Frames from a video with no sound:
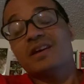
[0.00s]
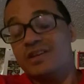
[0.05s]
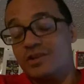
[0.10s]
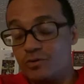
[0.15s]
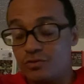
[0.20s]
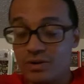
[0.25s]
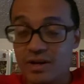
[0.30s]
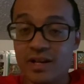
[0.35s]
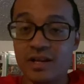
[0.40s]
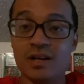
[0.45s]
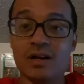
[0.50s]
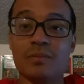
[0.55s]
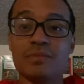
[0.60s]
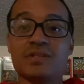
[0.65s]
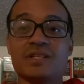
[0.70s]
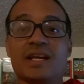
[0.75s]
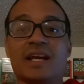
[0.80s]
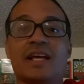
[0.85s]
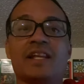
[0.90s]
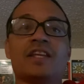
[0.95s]
you got to come
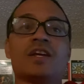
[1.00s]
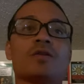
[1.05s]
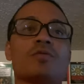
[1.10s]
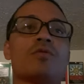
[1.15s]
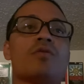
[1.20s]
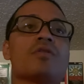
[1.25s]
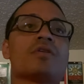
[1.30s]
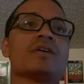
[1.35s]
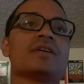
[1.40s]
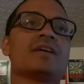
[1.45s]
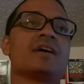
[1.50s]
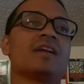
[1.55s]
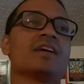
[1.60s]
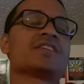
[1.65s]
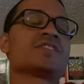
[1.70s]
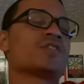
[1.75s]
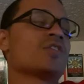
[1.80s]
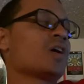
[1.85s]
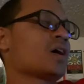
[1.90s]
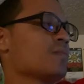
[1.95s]
see Andy Hiraoka. Now,
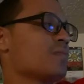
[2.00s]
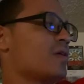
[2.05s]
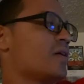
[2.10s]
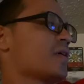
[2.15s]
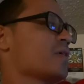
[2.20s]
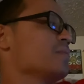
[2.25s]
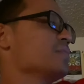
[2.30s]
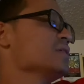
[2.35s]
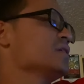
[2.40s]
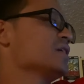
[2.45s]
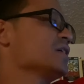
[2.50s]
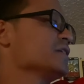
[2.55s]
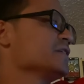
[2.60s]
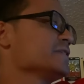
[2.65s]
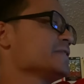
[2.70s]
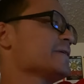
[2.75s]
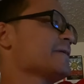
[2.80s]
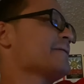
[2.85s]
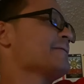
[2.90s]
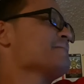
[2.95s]
let's talk about him because